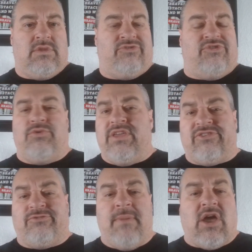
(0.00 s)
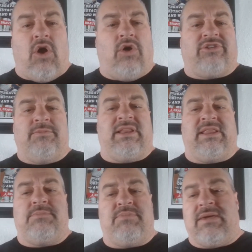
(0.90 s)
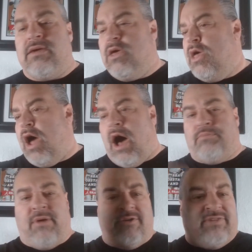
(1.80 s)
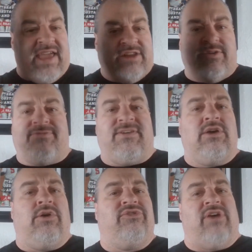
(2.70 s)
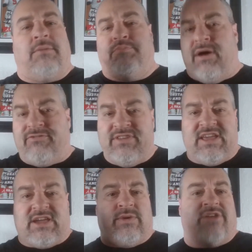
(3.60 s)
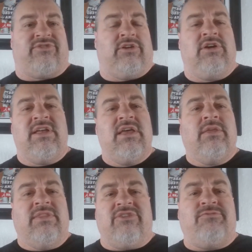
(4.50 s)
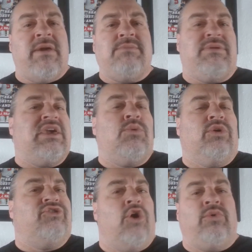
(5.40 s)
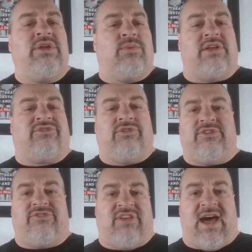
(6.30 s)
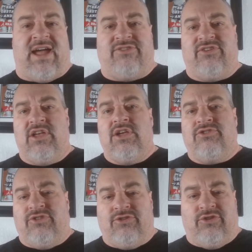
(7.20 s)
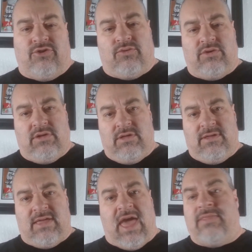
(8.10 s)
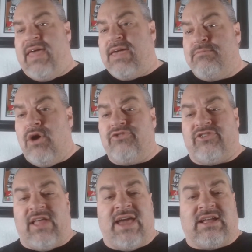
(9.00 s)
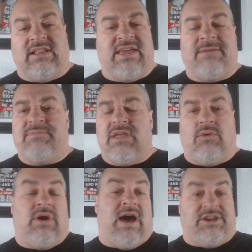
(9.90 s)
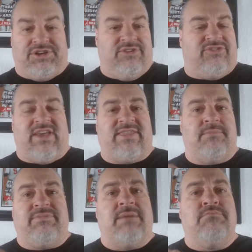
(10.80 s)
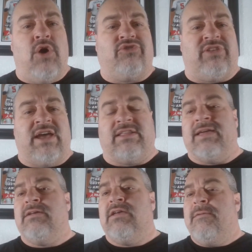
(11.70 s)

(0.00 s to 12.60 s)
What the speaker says: So this may ultimately be above Landry Fields, above Nick Wrestler. This may be what Tony Wrestler decides to do. And they most likely, well, I shouldn't say them, they most likely,